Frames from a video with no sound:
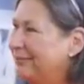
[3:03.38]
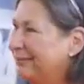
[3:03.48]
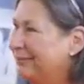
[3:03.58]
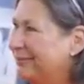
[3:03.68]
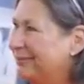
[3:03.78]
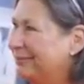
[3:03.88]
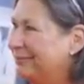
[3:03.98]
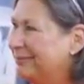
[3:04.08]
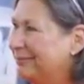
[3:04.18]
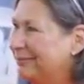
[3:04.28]

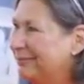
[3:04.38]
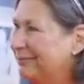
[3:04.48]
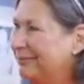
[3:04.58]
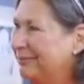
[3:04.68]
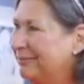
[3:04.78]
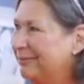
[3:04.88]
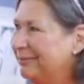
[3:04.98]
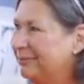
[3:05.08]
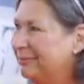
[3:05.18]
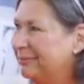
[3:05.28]

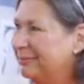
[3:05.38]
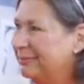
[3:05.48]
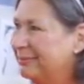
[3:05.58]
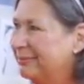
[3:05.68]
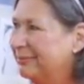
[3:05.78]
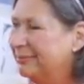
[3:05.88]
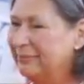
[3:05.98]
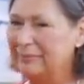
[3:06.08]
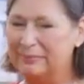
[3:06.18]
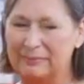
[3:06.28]

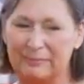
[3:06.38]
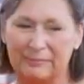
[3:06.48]
(not speaking)